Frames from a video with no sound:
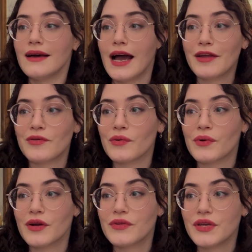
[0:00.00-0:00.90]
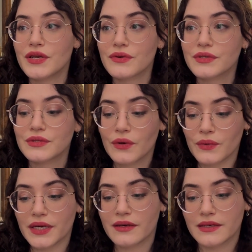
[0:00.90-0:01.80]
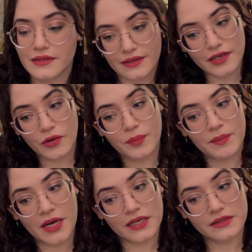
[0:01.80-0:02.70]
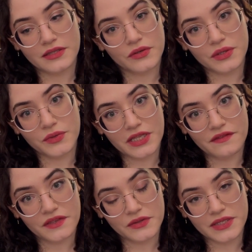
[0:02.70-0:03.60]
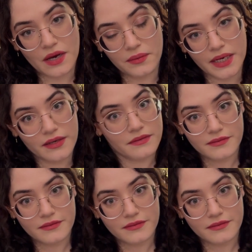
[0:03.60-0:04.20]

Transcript: I don't know where the year is going. I hope I'm not the only one that feels that way.